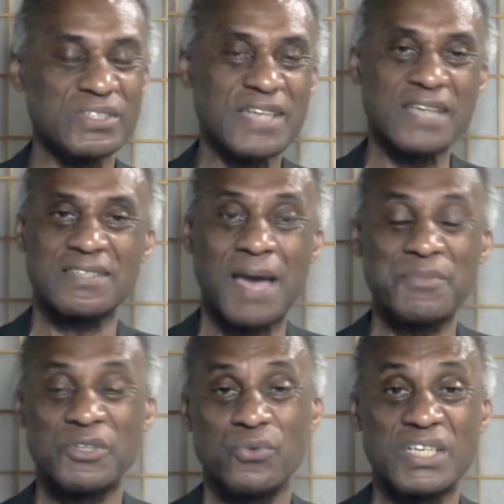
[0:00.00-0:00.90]
we take the
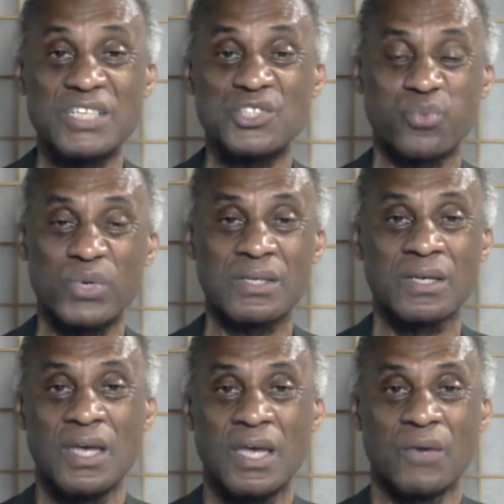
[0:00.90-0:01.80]
time to do it each
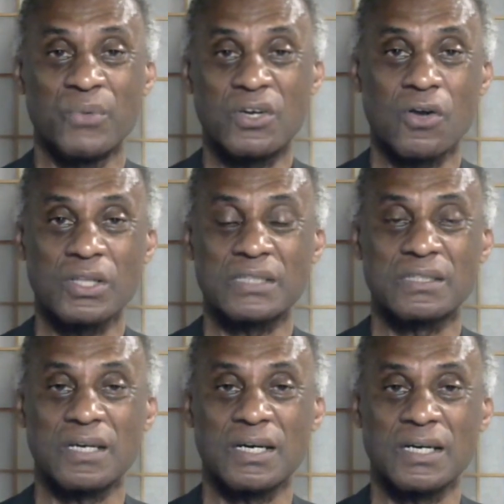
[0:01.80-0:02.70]
week. We call
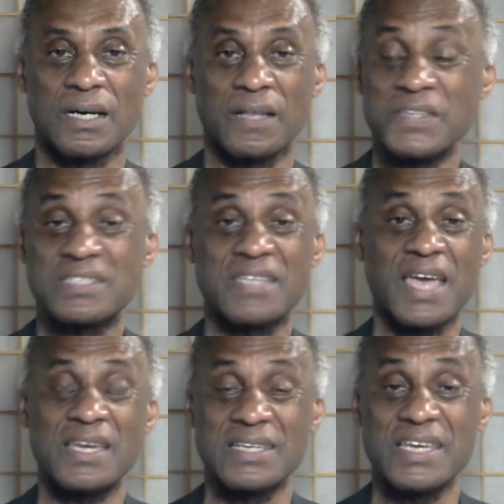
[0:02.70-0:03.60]
it This
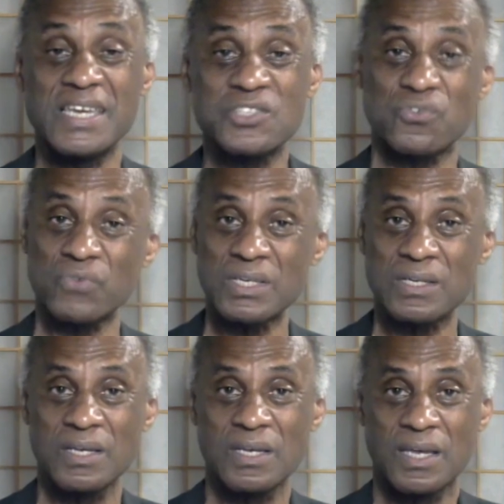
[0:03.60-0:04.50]
Day in
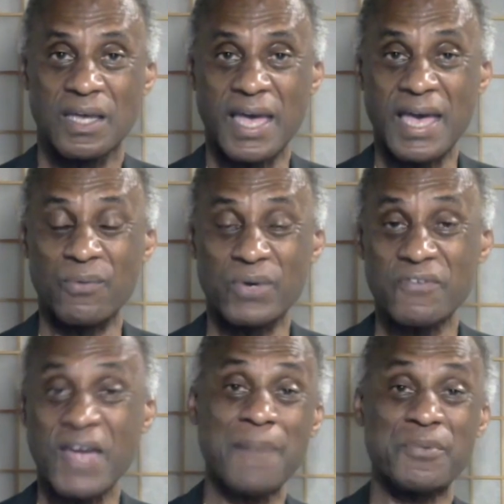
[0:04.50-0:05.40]
History. And
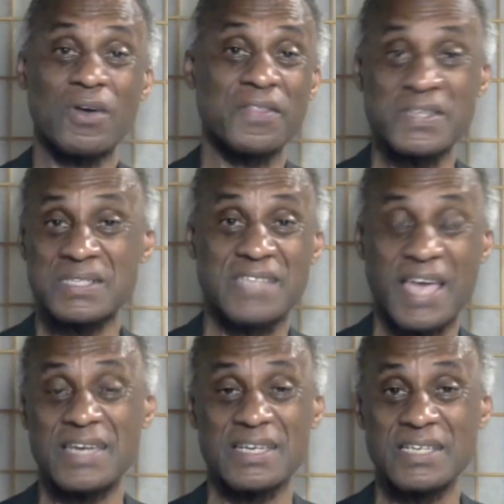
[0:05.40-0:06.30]
whatever happened on this
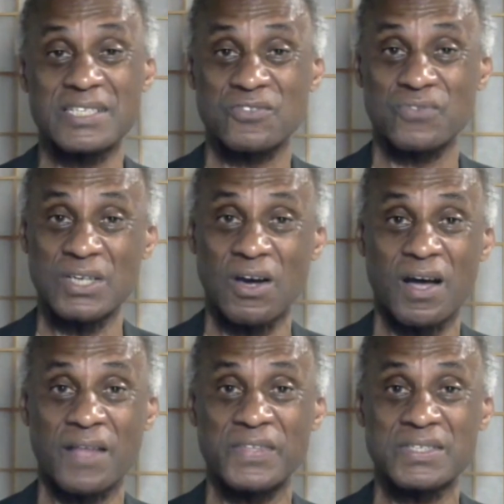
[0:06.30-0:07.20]
day in history,
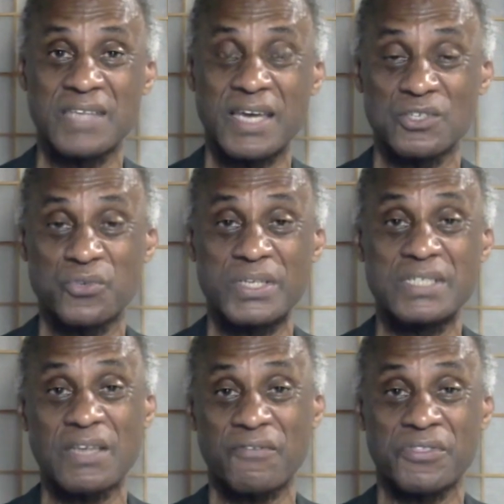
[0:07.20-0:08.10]
on this day, the
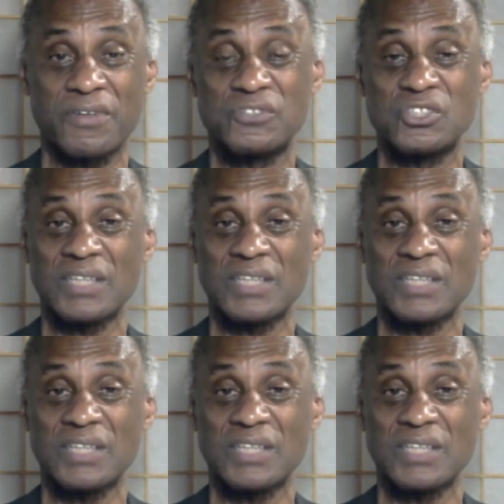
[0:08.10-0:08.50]
27th of